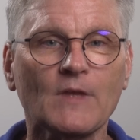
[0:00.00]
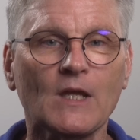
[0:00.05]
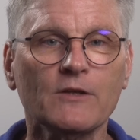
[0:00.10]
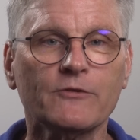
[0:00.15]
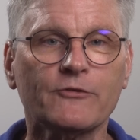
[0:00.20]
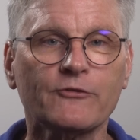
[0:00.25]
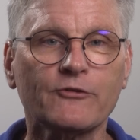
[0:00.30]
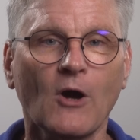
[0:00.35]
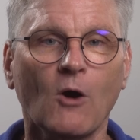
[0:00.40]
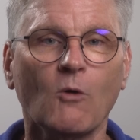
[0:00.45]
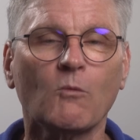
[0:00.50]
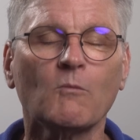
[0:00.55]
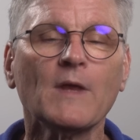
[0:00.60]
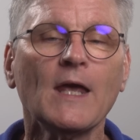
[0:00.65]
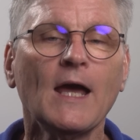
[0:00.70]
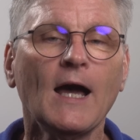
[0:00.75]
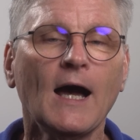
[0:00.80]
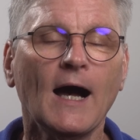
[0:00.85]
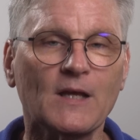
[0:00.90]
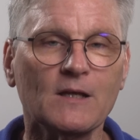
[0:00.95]
So
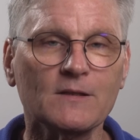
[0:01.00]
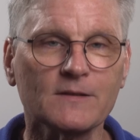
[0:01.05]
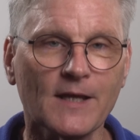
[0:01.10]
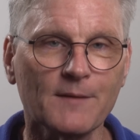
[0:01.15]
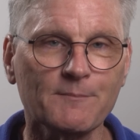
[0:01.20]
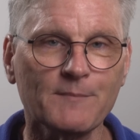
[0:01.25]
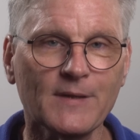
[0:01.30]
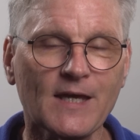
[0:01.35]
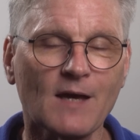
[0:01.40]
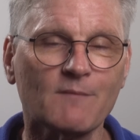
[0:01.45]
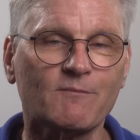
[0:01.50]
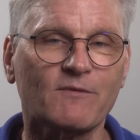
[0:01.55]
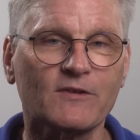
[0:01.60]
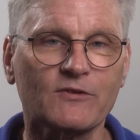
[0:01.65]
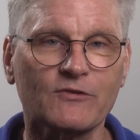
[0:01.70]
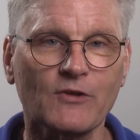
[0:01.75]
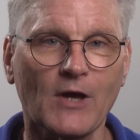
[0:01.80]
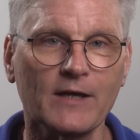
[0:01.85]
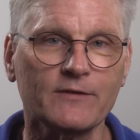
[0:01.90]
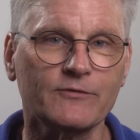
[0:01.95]
let me
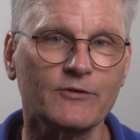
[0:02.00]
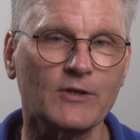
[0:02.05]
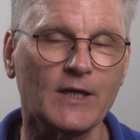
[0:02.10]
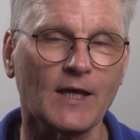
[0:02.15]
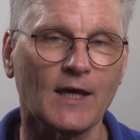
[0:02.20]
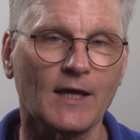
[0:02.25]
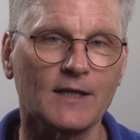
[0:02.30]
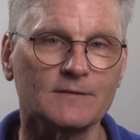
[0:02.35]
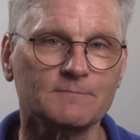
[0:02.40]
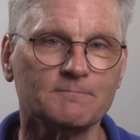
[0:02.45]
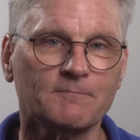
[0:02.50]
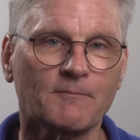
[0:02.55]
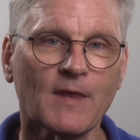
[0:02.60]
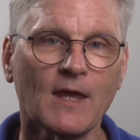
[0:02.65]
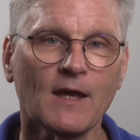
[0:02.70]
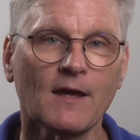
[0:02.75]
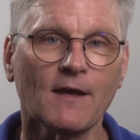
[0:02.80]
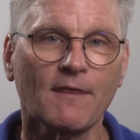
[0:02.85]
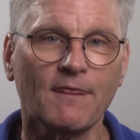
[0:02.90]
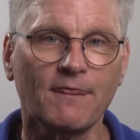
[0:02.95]
emphasize again,
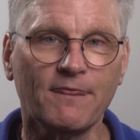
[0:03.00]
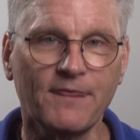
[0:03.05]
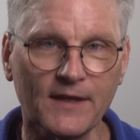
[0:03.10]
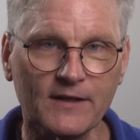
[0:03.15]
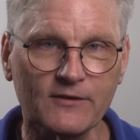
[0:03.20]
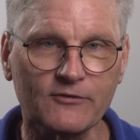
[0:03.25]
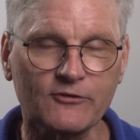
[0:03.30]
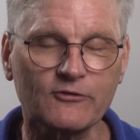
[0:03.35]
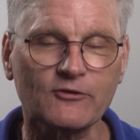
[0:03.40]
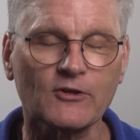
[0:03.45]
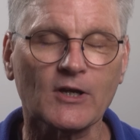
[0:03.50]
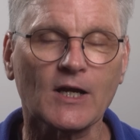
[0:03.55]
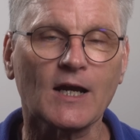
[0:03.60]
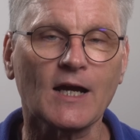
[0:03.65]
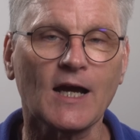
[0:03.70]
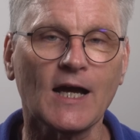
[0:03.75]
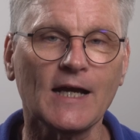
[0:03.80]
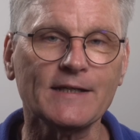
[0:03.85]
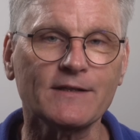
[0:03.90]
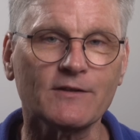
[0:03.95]
this
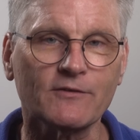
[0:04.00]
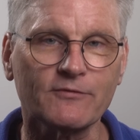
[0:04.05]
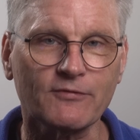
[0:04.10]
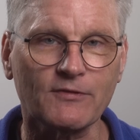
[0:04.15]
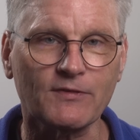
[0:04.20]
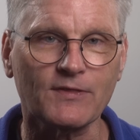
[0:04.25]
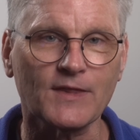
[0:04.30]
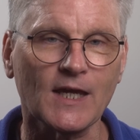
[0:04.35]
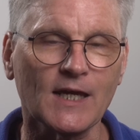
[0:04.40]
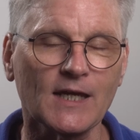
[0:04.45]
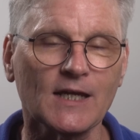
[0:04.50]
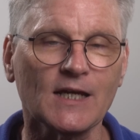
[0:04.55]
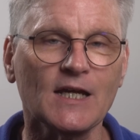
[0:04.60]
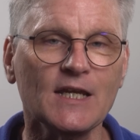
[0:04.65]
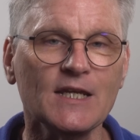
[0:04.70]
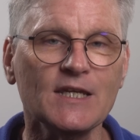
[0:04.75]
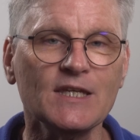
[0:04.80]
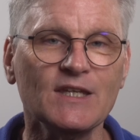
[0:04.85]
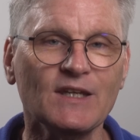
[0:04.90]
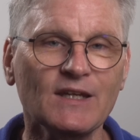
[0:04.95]
kind of thing
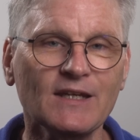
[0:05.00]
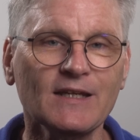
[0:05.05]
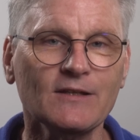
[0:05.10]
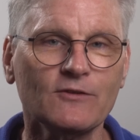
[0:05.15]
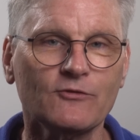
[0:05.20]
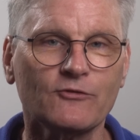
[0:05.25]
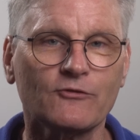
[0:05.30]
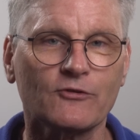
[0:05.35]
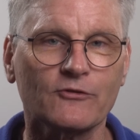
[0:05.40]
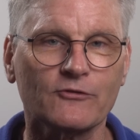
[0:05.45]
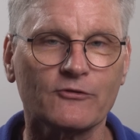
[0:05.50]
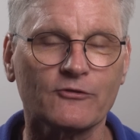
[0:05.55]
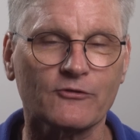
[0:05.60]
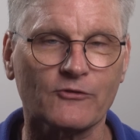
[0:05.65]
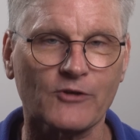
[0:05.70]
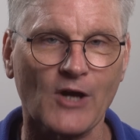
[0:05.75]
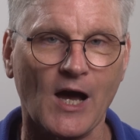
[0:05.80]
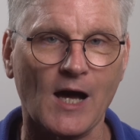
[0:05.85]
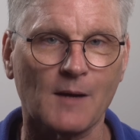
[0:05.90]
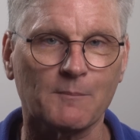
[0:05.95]
needs to
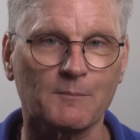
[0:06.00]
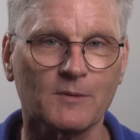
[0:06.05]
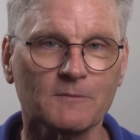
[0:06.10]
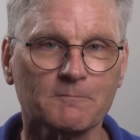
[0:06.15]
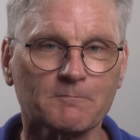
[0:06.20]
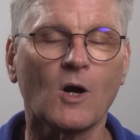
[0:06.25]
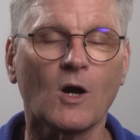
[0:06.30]
stop.